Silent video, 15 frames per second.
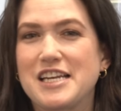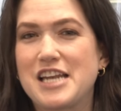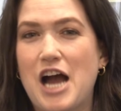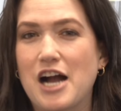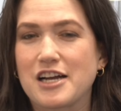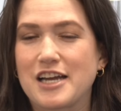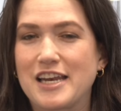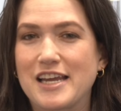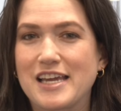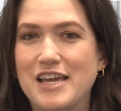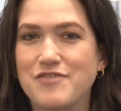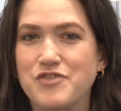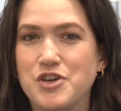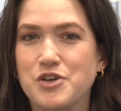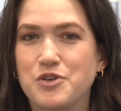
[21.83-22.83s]
not going to
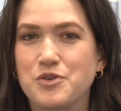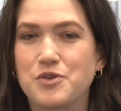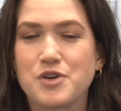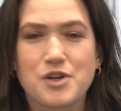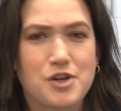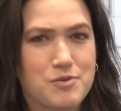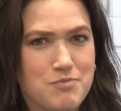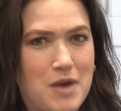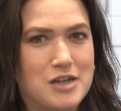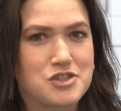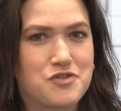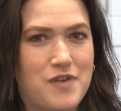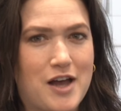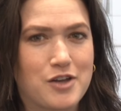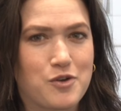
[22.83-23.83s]
give you
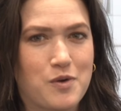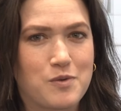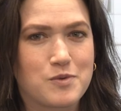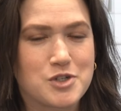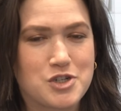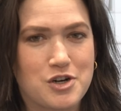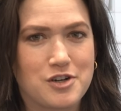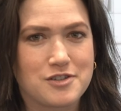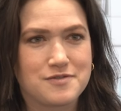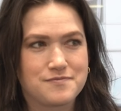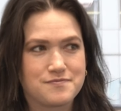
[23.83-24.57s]
much value in return.